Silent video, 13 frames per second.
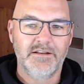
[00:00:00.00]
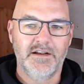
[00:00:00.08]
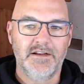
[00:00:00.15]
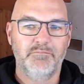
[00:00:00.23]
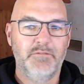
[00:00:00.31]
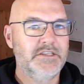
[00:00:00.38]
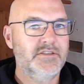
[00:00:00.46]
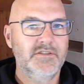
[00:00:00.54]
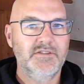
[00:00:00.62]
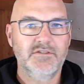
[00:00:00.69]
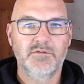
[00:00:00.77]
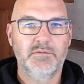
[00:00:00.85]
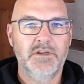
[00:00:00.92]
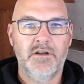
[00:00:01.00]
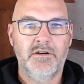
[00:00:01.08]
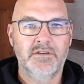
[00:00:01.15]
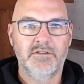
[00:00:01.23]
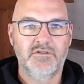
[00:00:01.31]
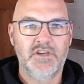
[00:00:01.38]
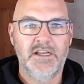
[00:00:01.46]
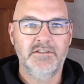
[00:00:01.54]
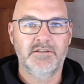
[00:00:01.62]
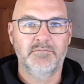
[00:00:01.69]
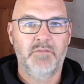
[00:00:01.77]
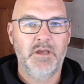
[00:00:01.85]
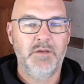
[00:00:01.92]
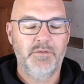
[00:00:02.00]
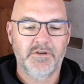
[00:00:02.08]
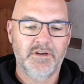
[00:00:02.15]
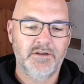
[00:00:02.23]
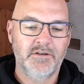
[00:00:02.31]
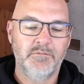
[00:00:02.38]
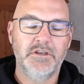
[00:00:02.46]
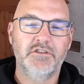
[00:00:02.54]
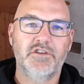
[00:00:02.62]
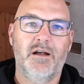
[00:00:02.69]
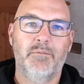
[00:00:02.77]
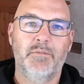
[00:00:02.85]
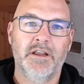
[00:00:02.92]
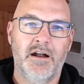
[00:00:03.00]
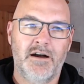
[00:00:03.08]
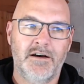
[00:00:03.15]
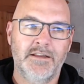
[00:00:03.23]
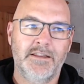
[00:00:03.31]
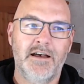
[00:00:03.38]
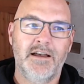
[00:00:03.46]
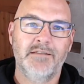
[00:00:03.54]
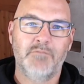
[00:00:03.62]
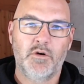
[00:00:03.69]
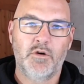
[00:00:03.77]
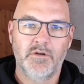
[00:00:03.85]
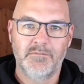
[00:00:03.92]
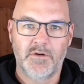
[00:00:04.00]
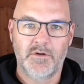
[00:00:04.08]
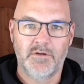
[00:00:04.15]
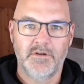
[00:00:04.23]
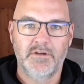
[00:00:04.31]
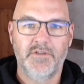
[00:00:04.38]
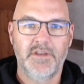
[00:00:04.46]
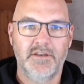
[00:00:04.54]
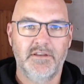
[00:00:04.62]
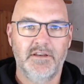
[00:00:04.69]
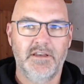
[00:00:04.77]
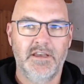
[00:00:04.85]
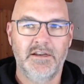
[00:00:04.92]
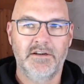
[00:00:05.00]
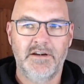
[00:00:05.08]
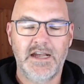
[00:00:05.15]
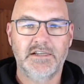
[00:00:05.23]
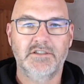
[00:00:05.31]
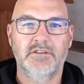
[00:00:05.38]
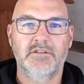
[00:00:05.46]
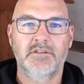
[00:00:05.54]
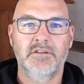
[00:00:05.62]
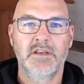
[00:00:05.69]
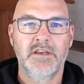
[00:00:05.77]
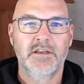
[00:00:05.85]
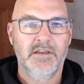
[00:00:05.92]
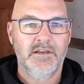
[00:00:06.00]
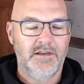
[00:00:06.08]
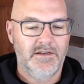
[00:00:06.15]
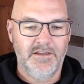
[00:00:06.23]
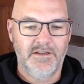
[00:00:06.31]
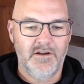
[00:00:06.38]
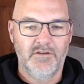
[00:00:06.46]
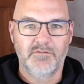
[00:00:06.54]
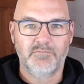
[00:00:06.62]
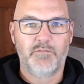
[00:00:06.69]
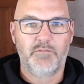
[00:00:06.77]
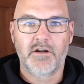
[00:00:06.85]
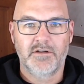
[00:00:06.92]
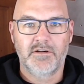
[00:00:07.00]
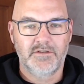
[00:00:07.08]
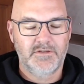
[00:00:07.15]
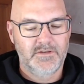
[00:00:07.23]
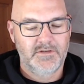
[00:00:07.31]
business as we know it is changing. People are going to be shopping online more and more. The interaction, bars,